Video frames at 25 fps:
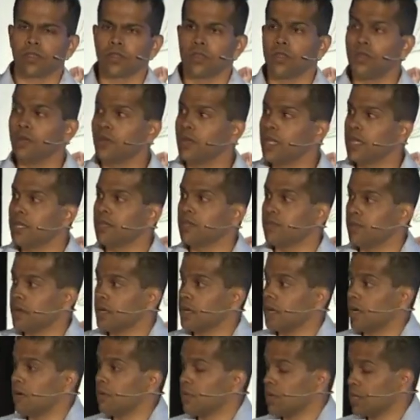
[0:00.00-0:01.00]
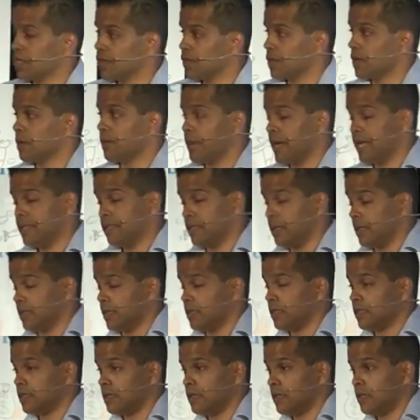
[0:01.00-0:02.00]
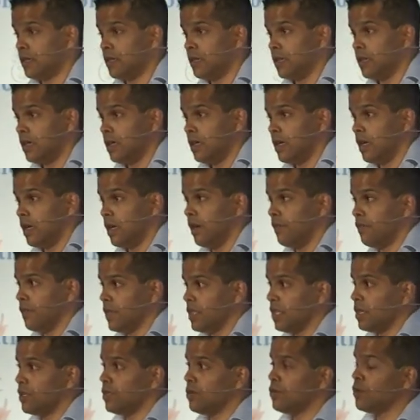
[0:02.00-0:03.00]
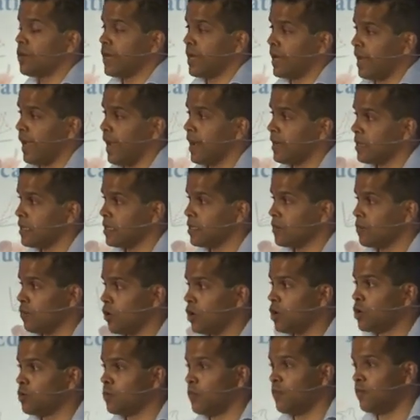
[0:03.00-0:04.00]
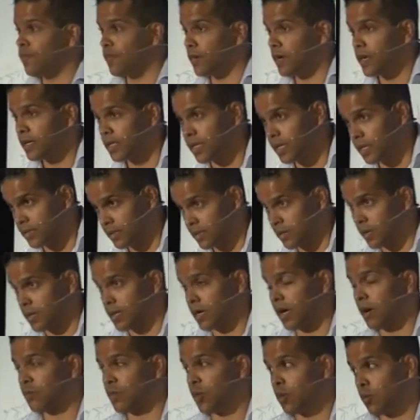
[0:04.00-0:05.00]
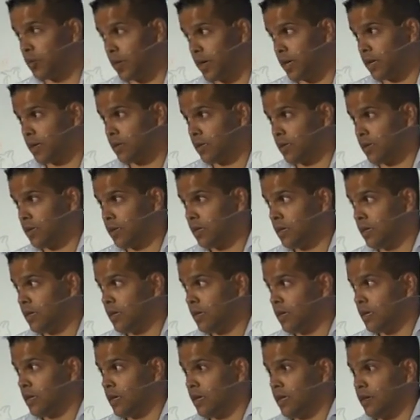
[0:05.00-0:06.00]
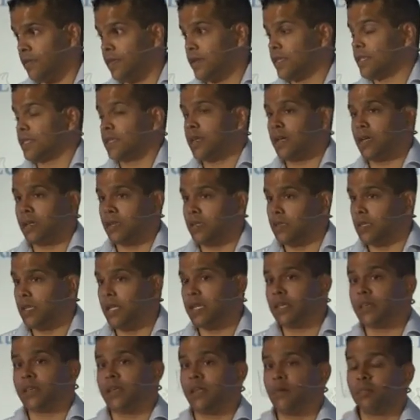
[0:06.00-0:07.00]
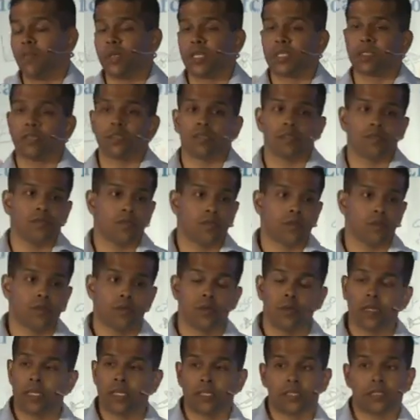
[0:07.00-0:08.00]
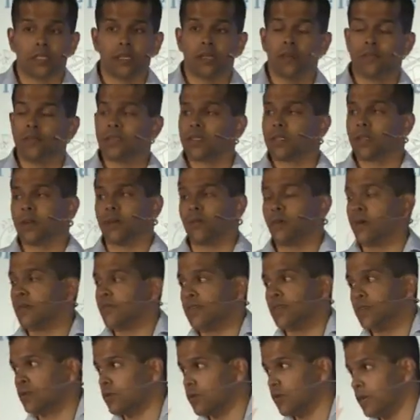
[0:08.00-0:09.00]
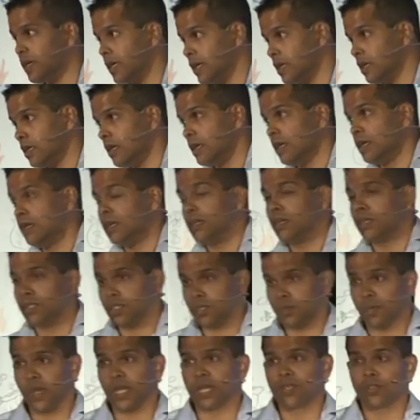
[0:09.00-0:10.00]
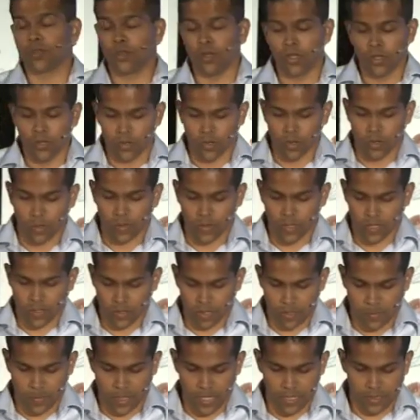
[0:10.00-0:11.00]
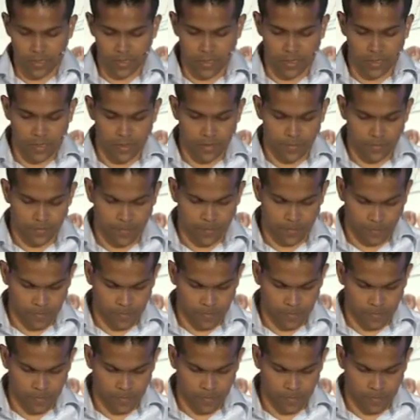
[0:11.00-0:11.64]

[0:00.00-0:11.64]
So you need to work out what your capacity is and whether you can handle the volume of work that's going to come your way. If it's an internet business, if you're doing a service, however you're doing it, just make sure you know what your capacity is.